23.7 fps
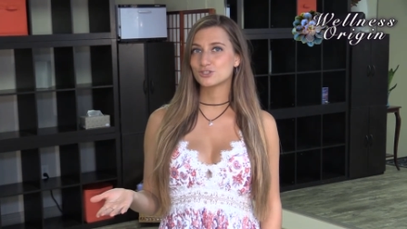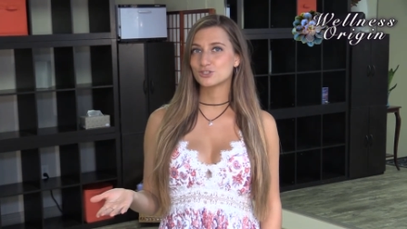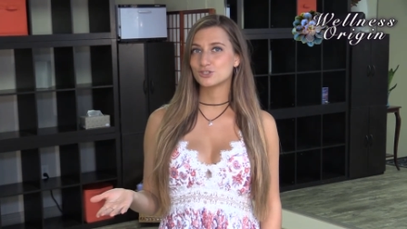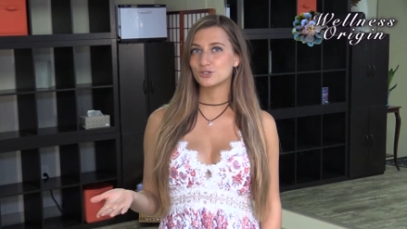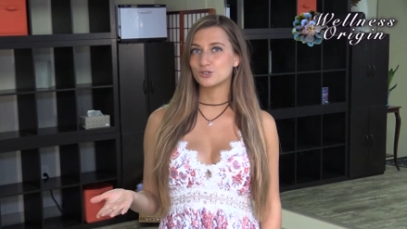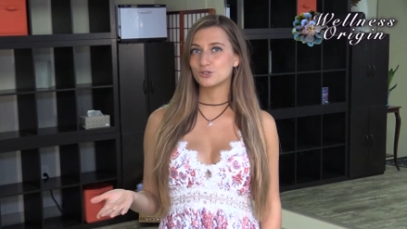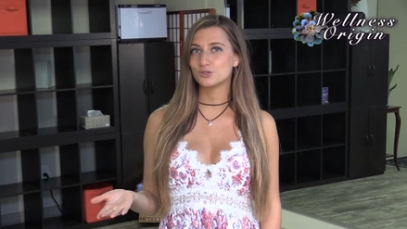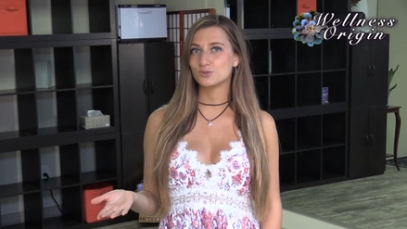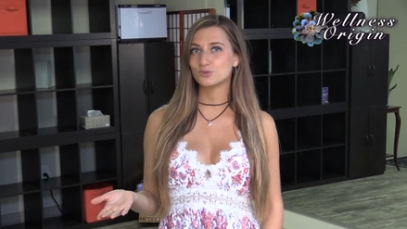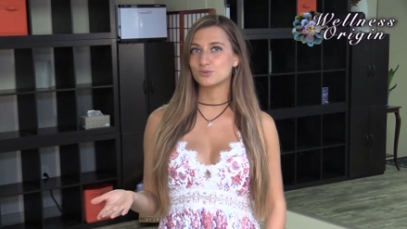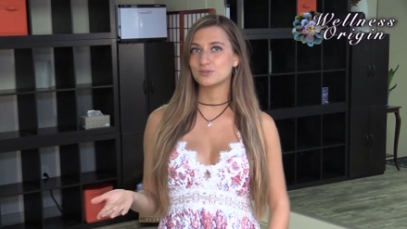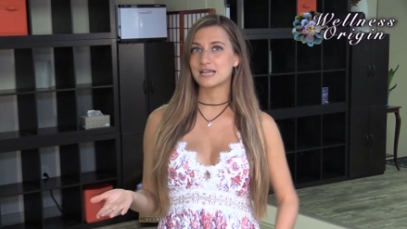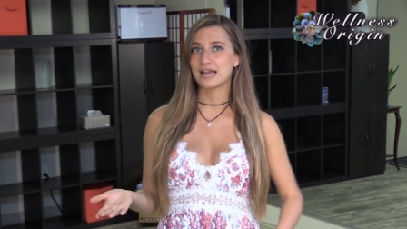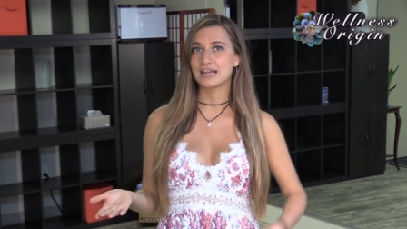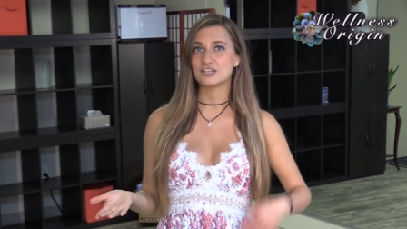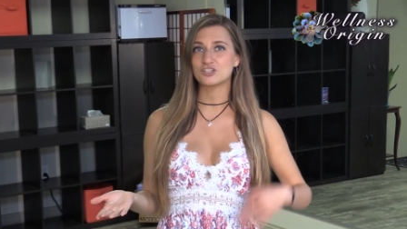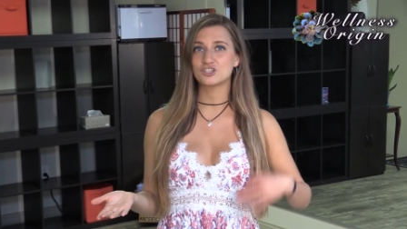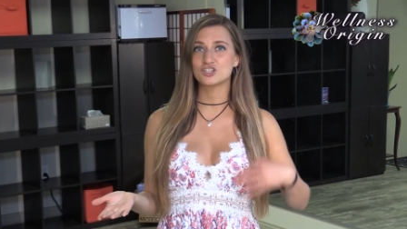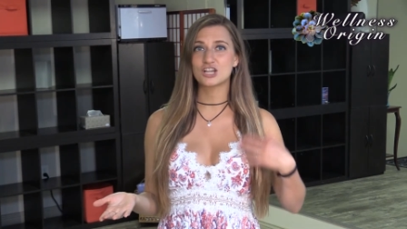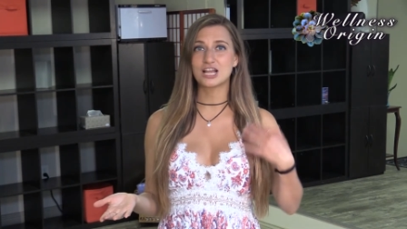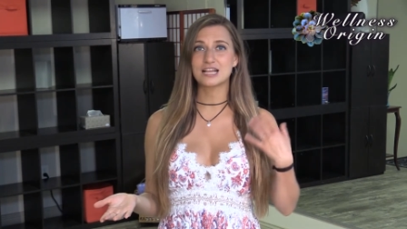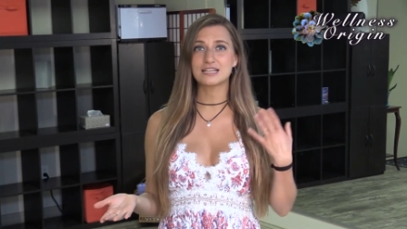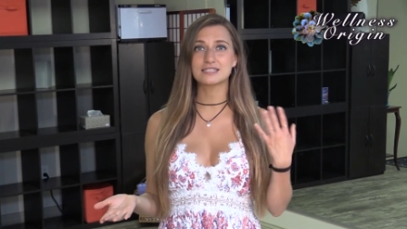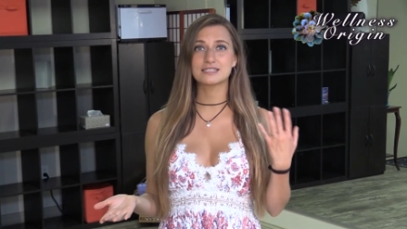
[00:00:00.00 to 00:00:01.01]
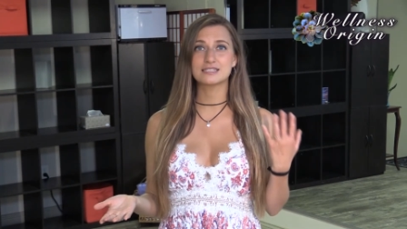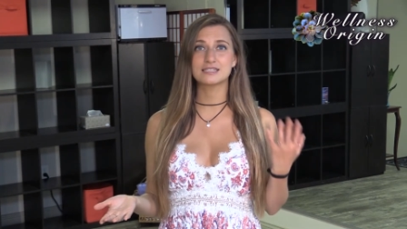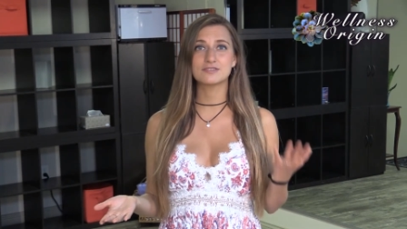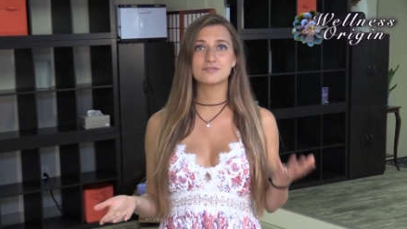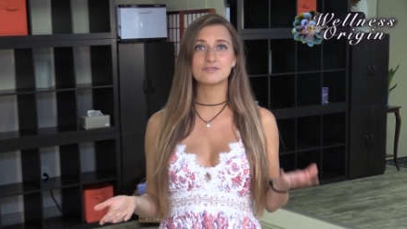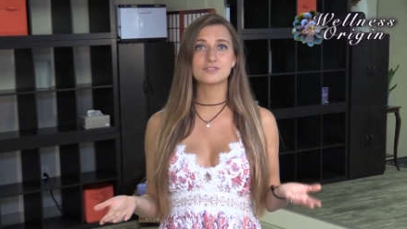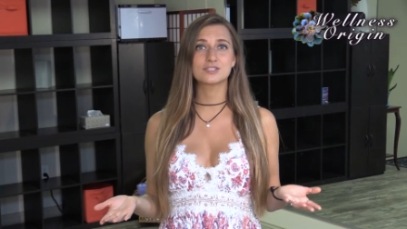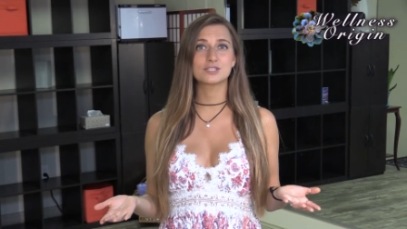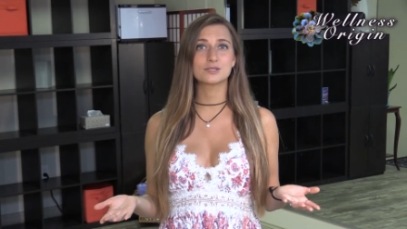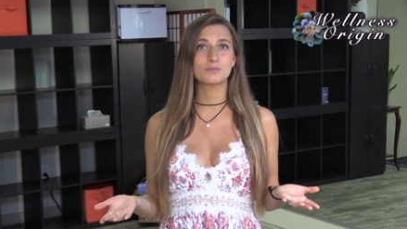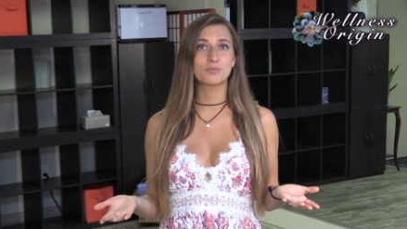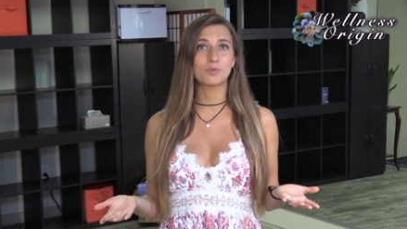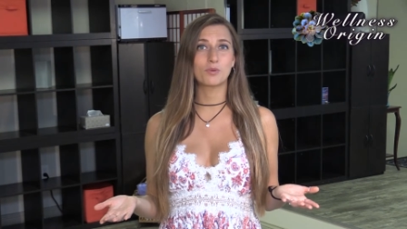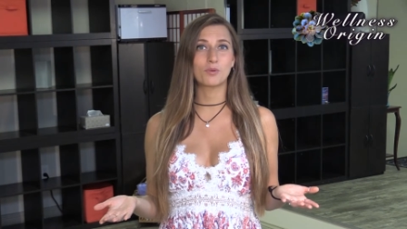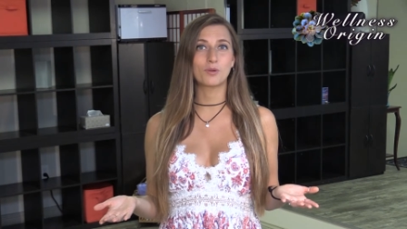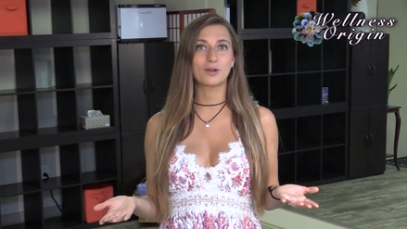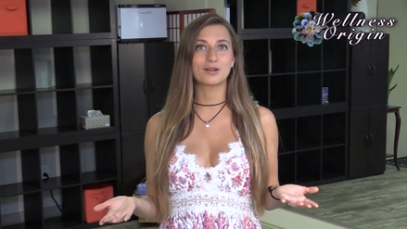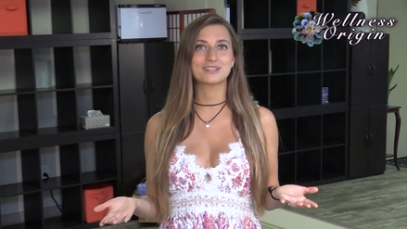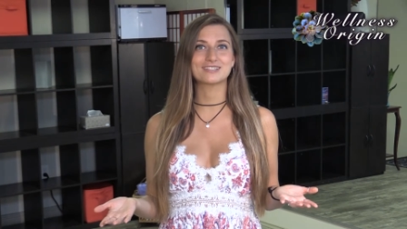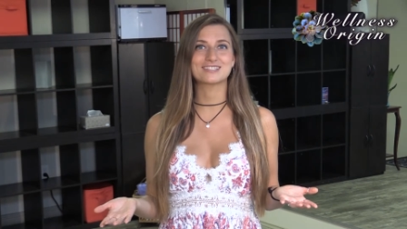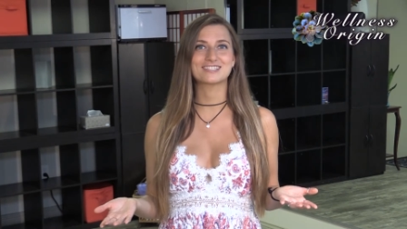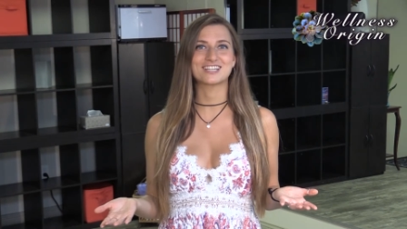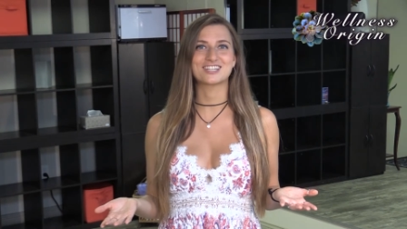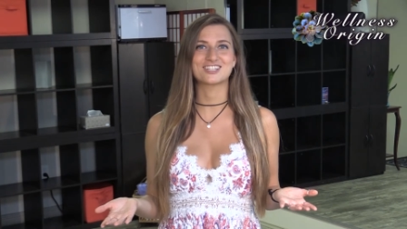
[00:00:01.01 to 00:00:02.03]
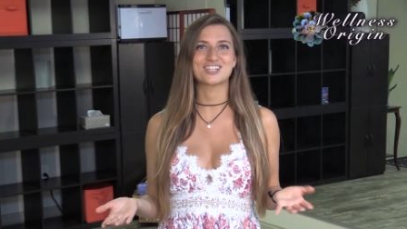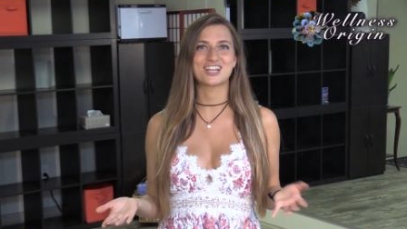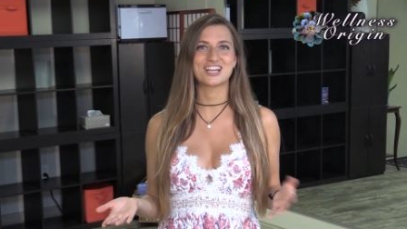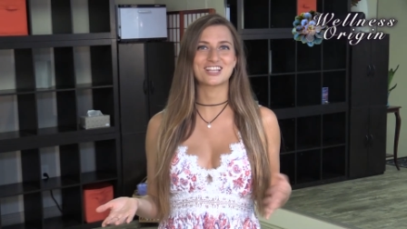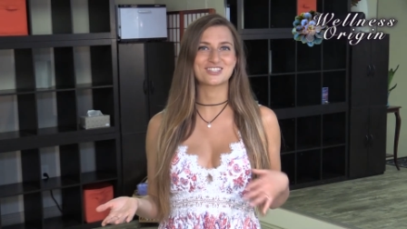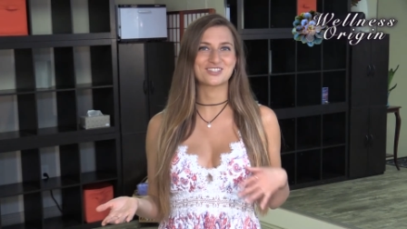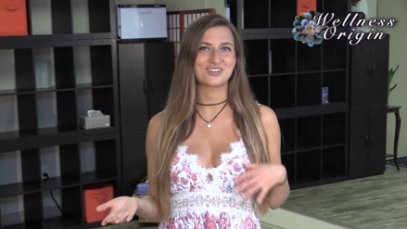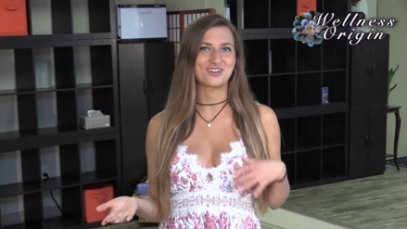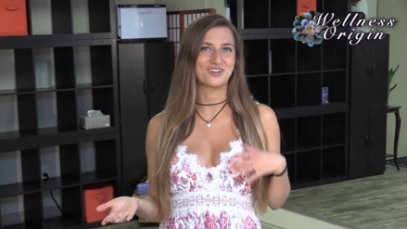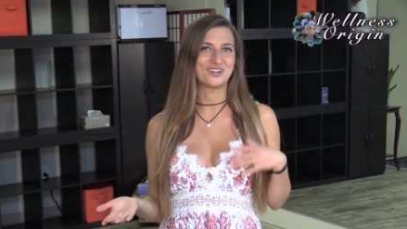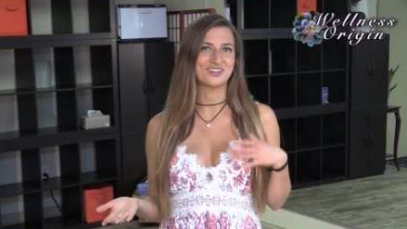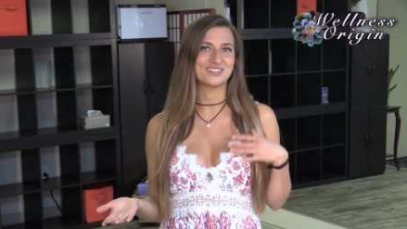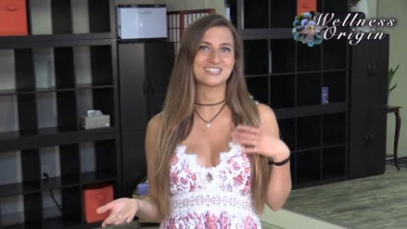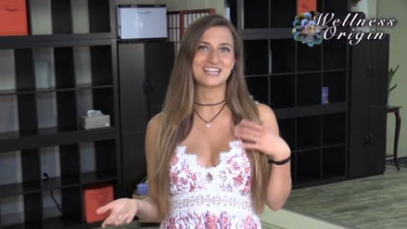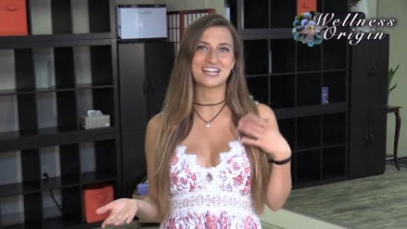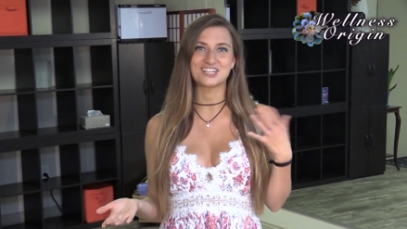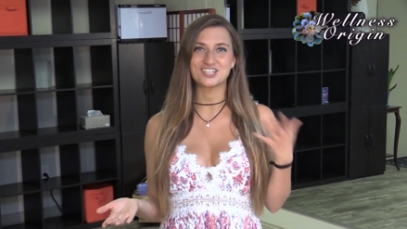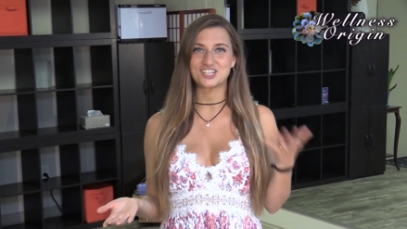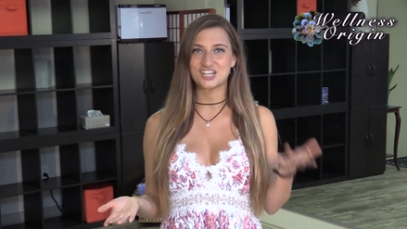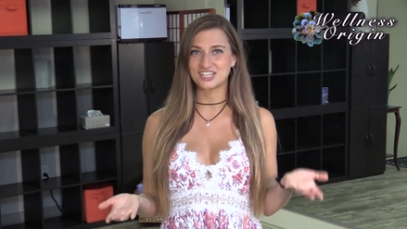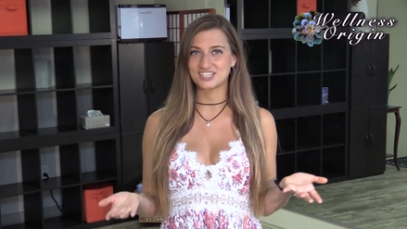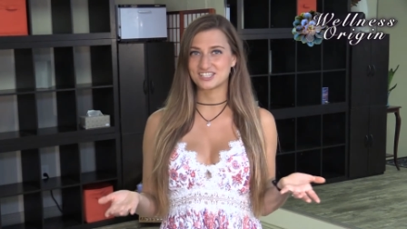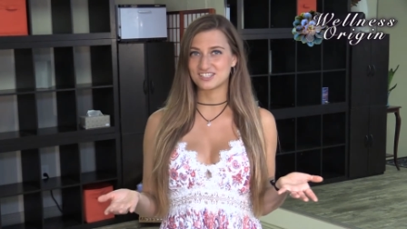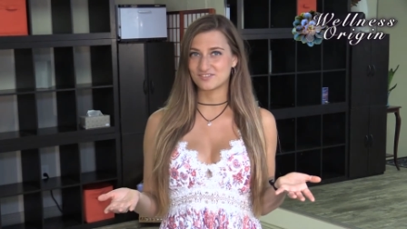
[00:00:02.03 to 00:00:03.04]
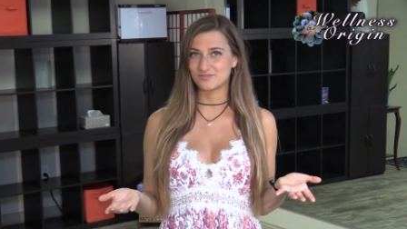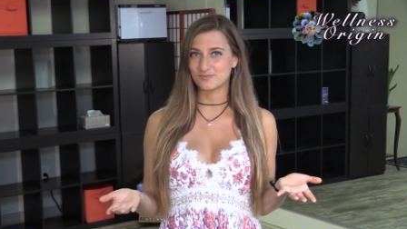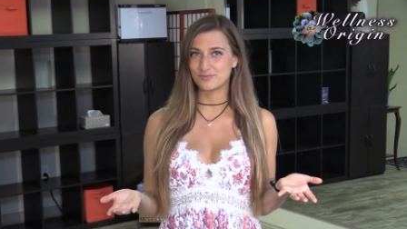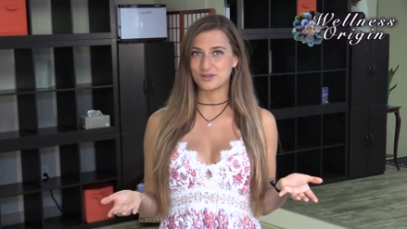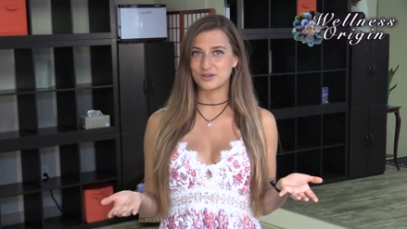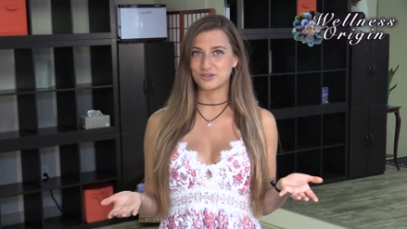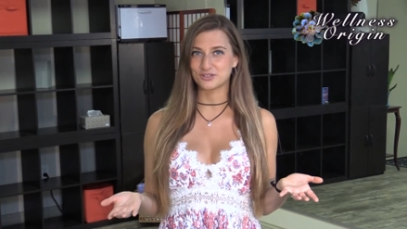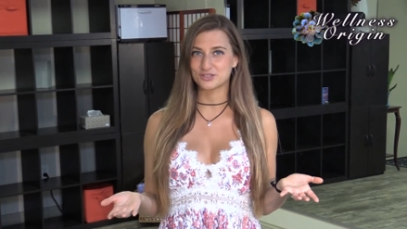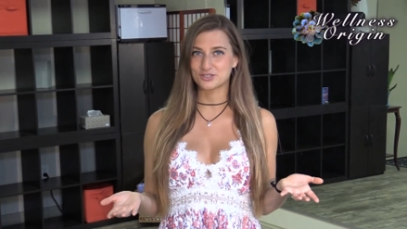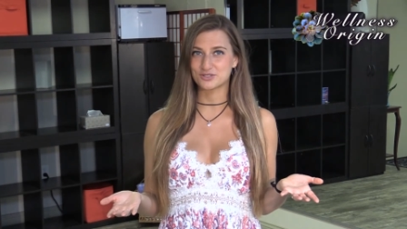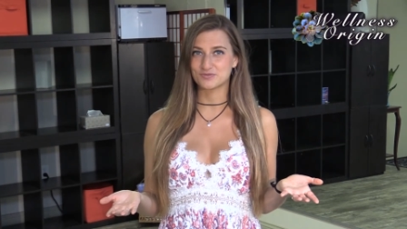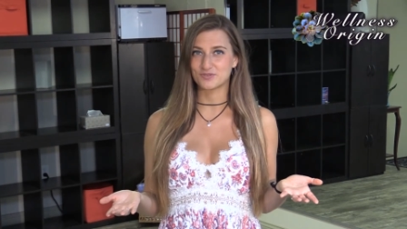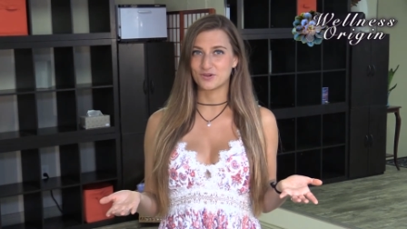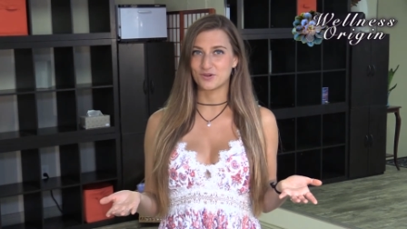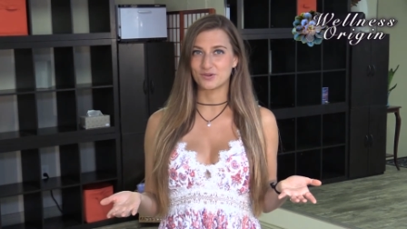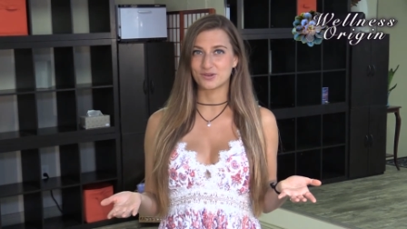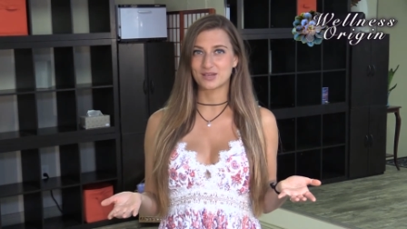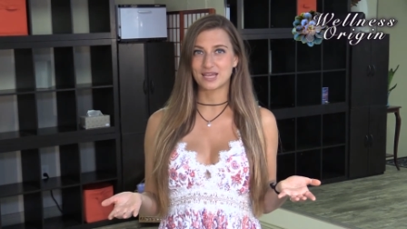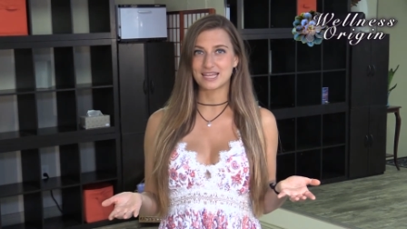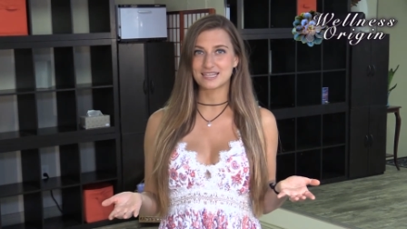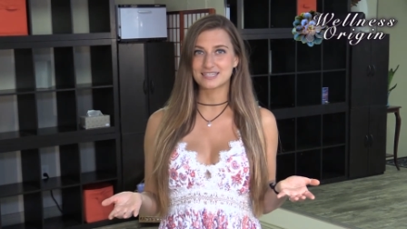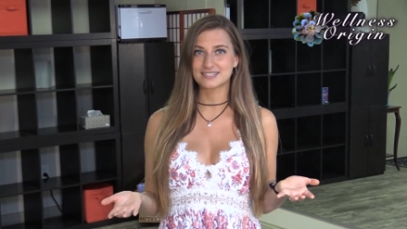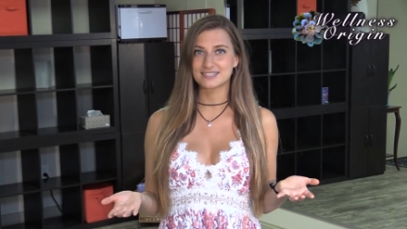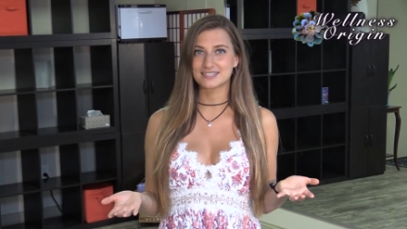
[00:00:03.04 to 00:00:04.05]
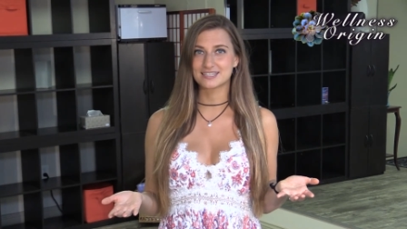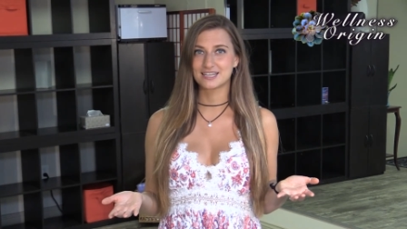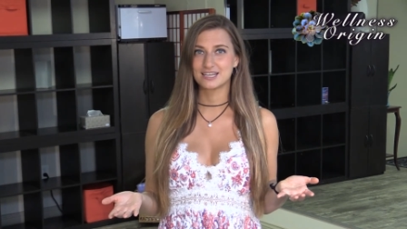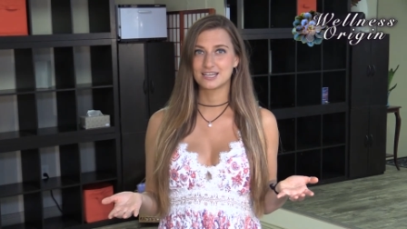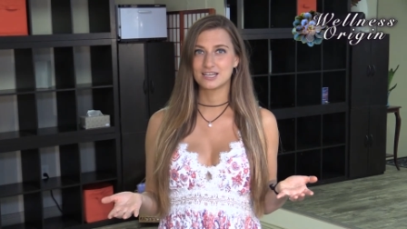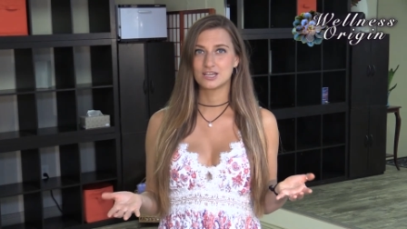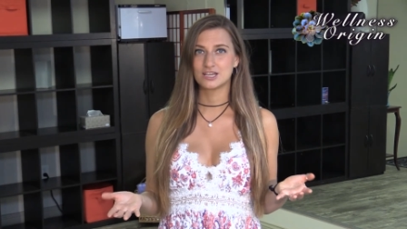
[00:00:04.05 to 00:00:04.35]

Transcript: to digestive support, such as our Digestive Bitters Focus.